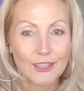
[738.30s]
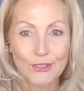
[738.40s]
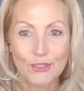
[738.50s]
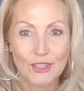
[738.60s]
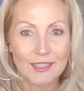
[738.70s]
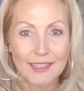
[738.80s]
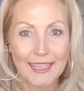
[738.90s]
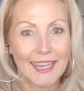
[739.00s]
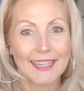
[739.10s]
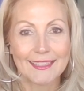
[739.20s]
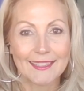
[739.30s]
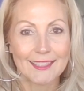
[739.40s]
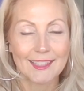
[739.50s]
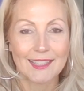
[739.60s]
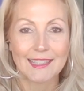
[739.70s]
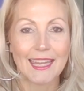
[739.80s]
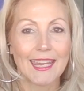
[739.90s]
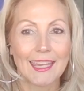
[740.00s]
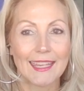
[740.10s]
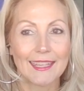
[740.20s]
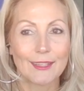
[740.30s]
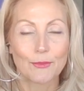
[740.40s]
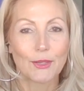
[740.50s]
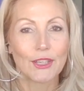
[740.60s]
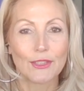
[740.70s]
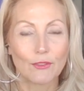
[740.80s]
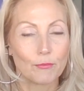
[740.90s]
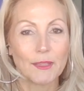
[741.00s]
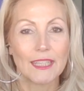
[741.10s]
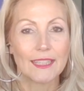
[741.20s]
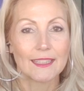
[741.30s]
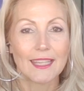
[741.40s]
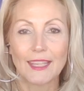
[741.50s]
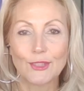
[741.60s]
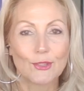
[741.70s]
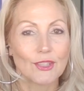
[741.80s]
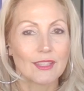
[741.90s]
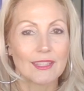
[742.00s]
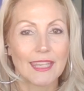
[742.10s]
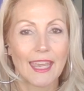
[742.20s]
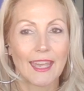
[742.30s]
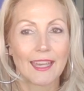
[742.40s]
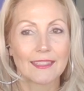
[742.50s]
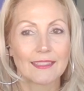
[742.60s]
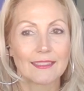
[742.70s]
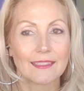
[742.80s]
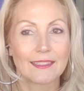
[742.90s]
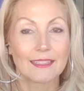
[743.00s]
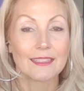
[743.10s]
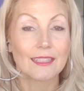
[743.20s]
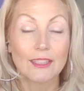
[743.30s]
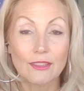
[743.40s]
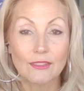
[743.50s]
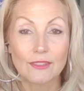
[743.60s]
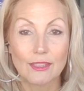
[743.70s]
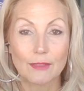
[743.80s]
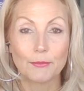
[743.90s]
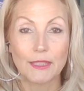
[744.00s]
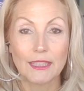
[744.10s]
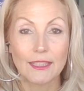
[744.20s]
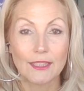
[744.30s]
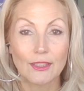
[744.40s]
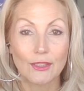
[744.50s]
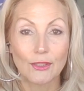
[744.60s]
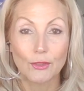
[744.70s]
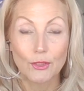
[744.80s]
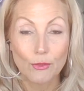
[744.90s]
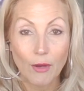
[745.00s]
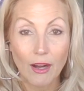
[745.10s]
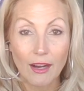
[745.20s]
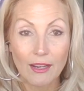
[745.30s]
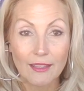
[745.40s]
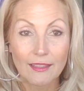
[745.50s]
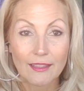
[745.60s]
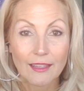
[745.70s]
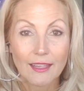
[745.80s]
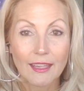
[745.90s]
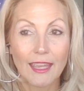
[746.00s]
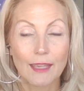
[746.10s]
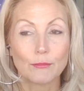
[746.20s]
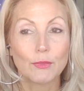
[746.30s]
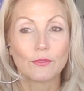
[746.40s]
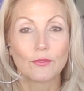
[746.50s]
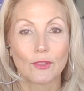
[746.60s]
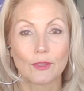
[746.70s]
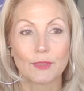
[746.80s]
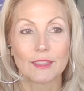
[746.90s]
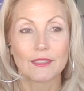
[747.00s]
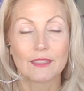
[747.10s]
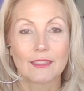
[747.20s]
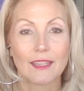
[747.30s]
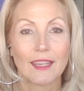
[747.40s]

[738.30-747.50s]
you just can't stay where you've been, and you just can't continue to be who you are and move forward.